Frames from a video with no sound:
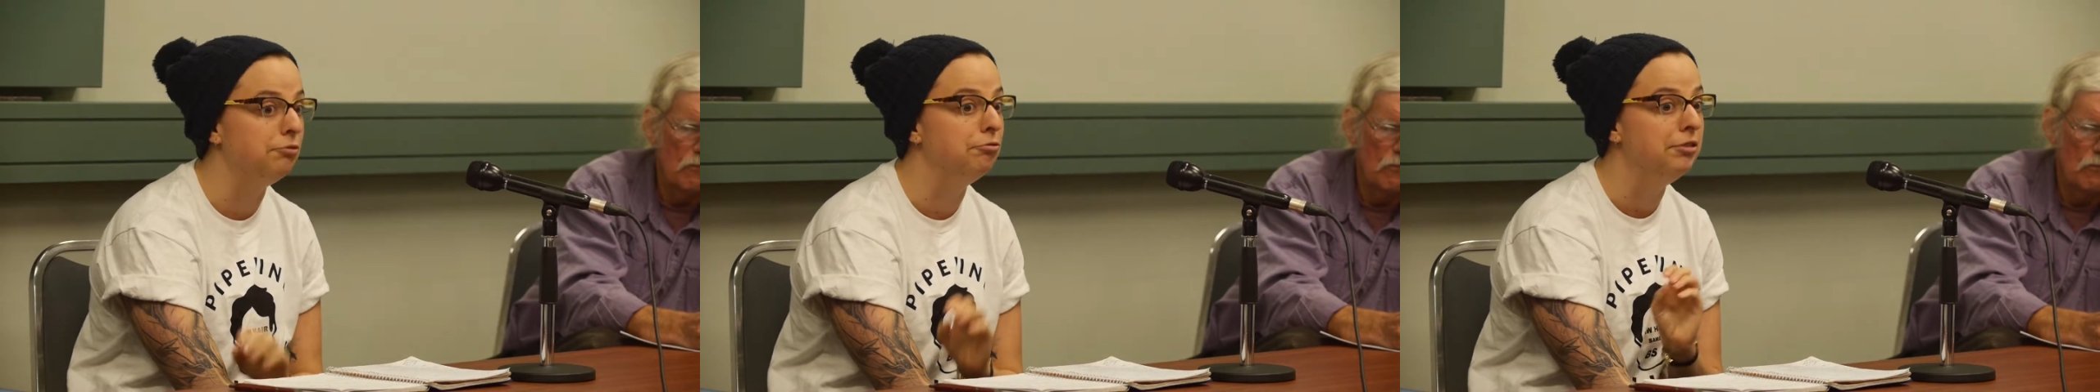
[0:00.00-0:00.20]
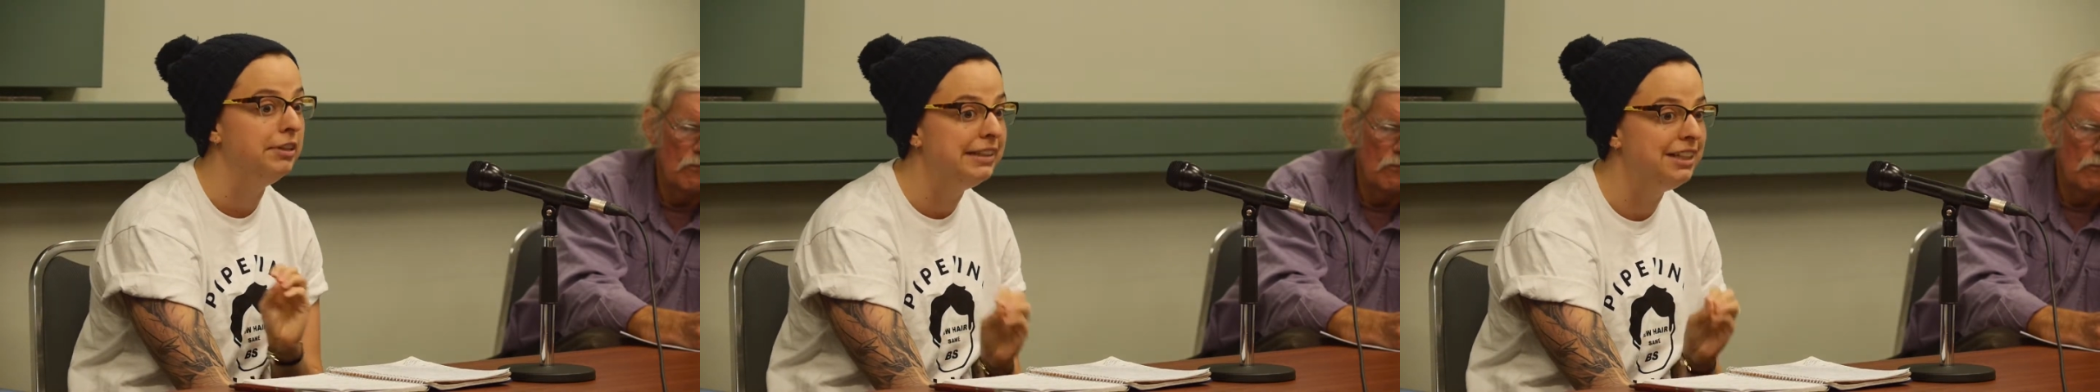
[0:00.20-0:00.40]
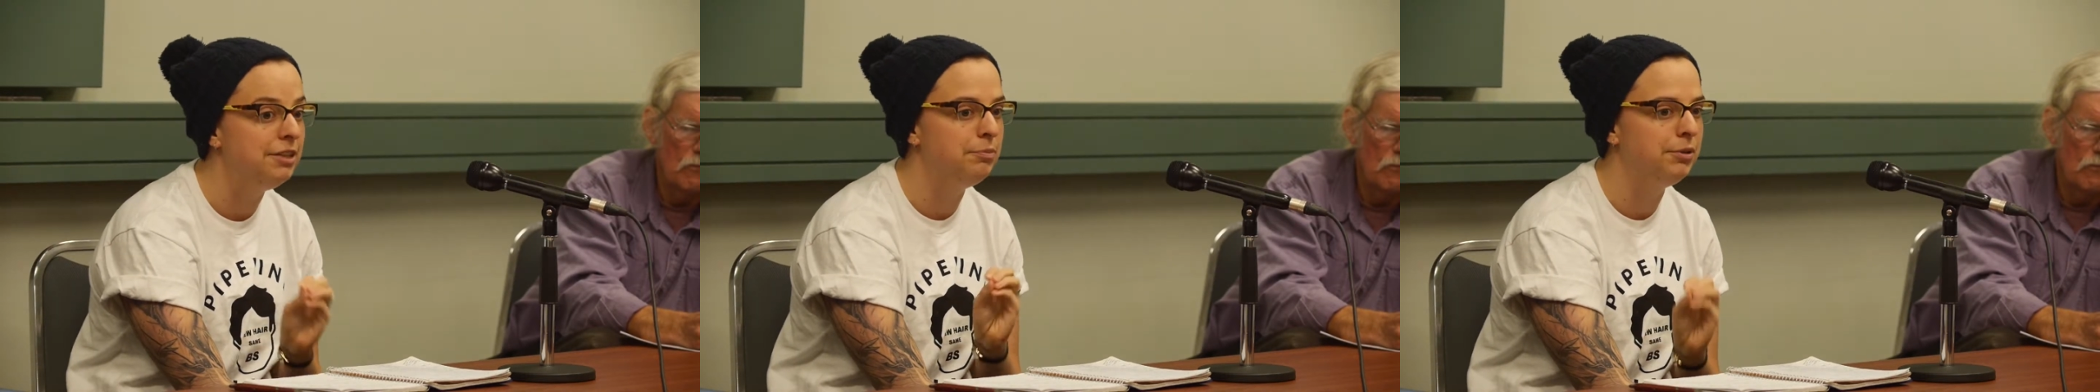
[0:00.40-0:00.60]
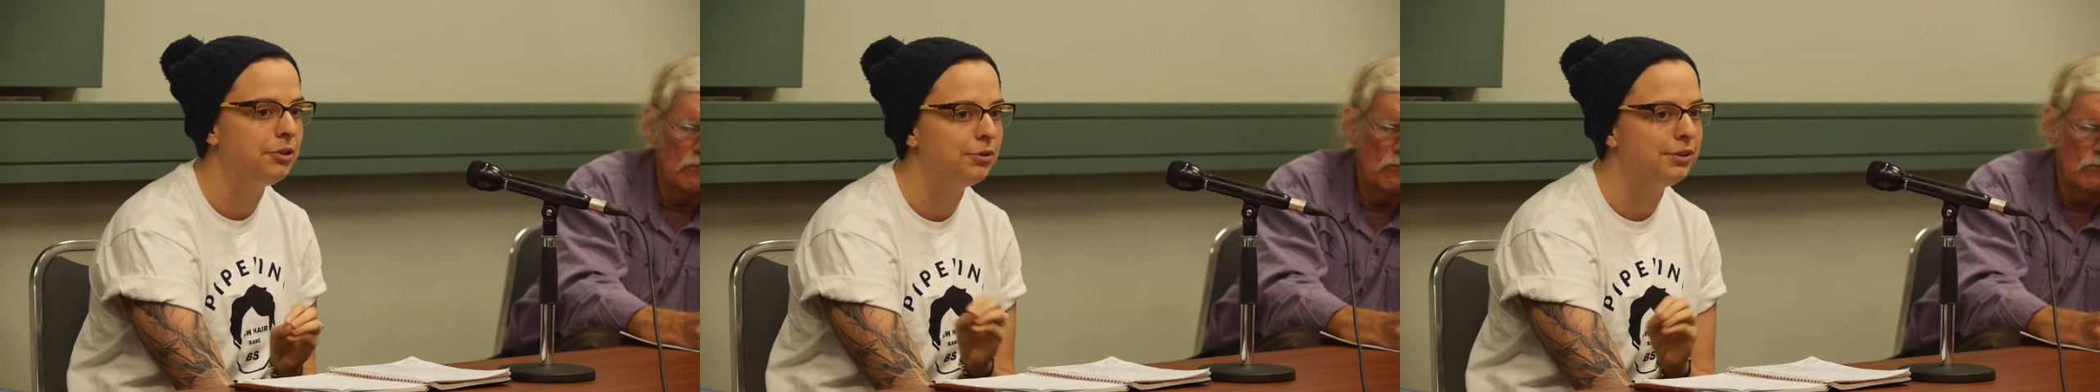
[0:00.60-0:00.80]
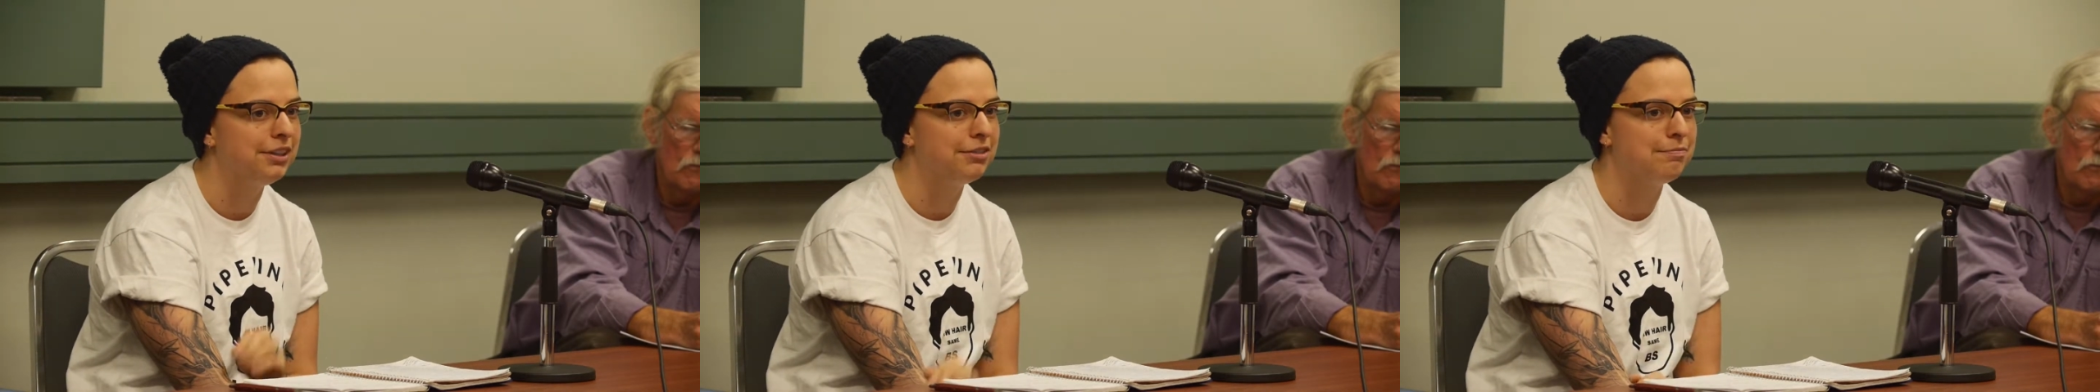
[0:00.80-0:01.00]
really
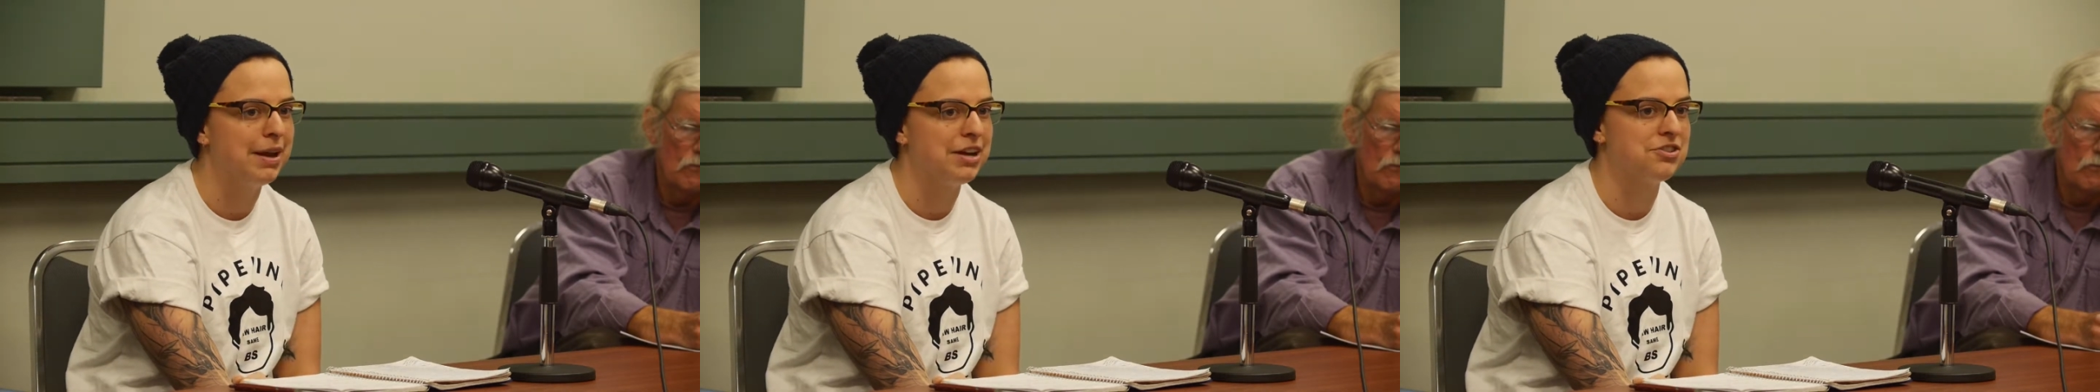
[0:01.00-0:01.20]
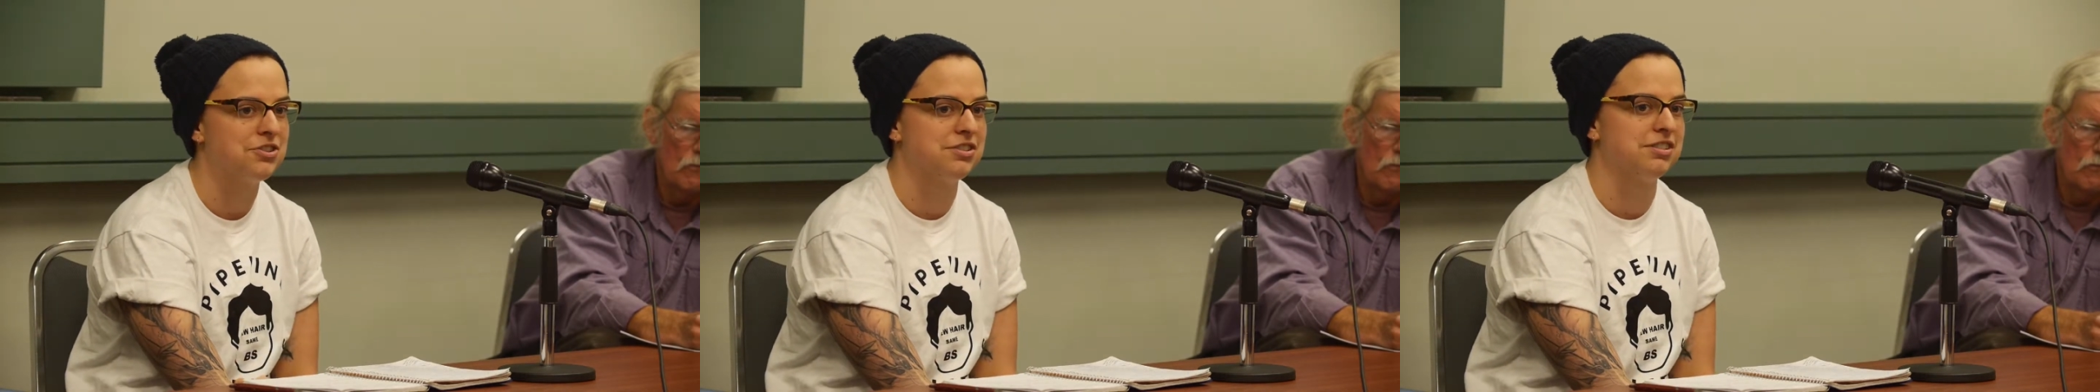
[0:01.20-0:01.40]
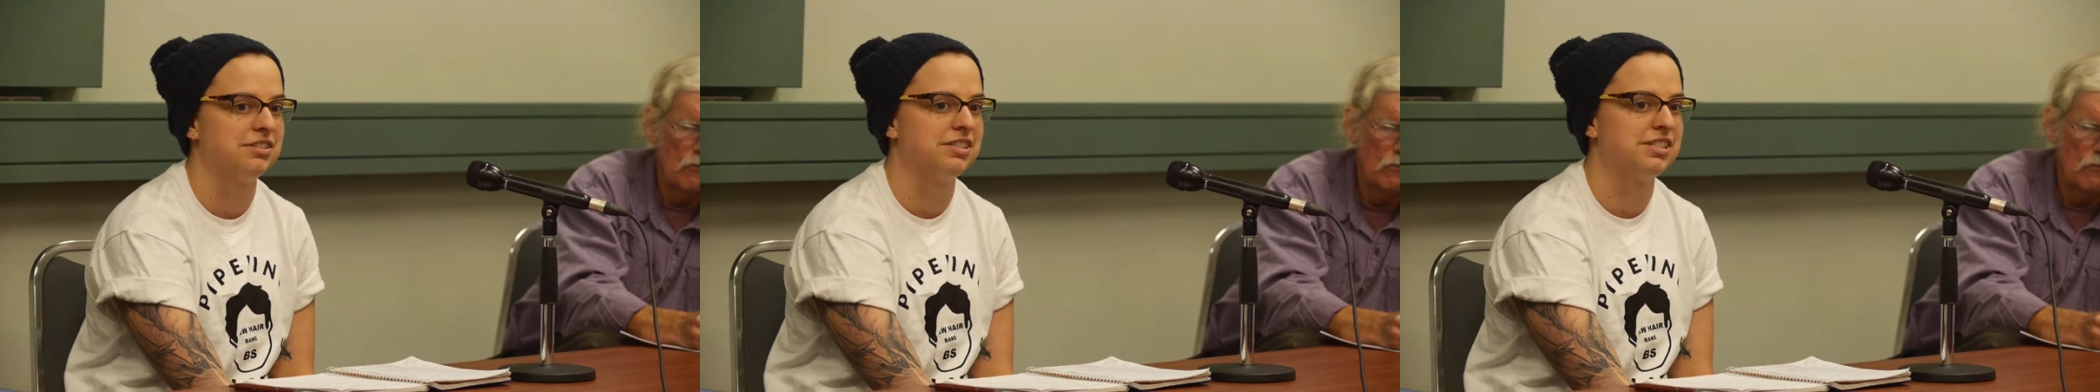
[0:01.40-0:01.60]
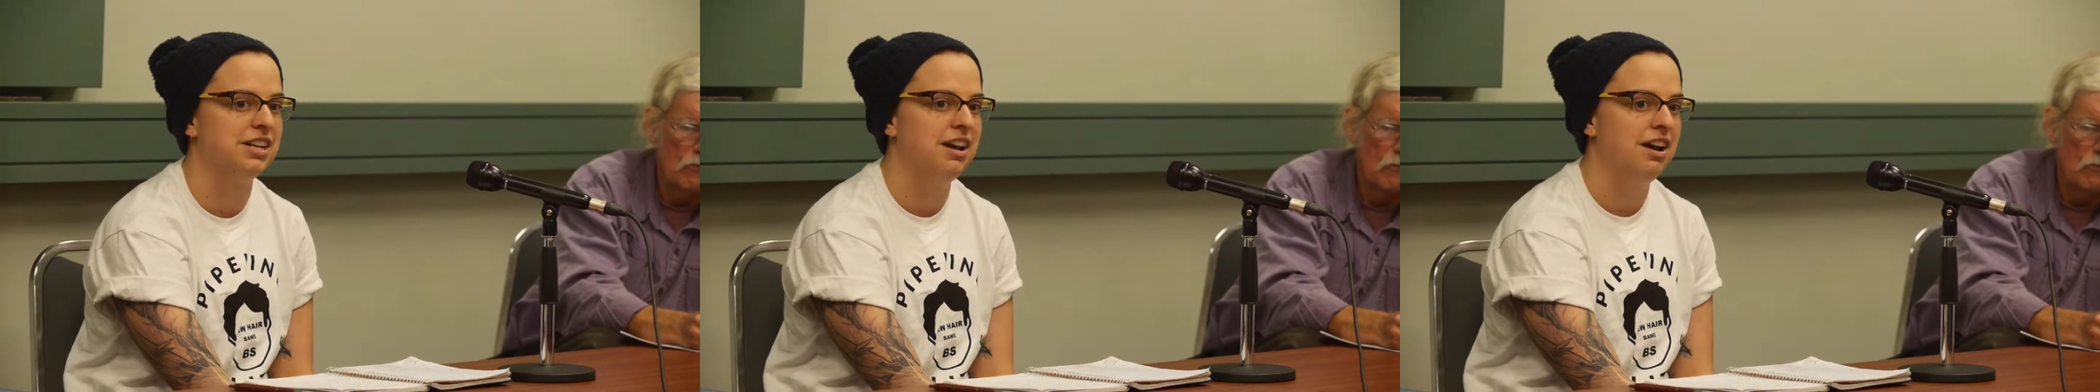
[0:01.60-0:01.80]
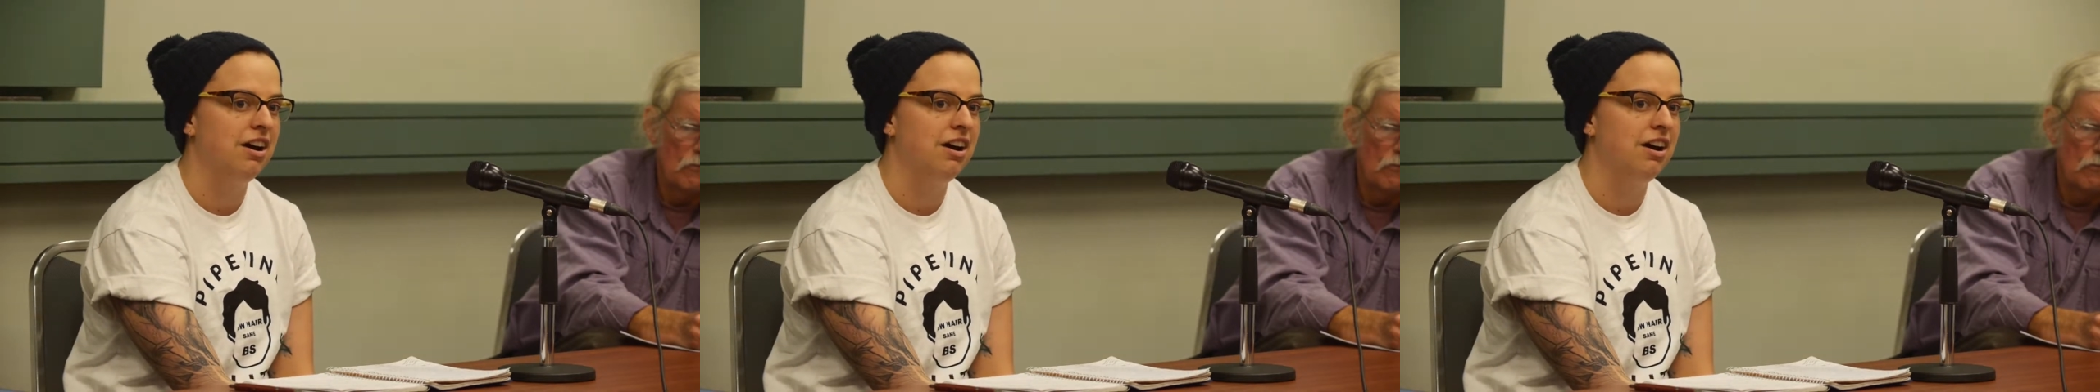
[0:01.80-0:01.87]
punitive measures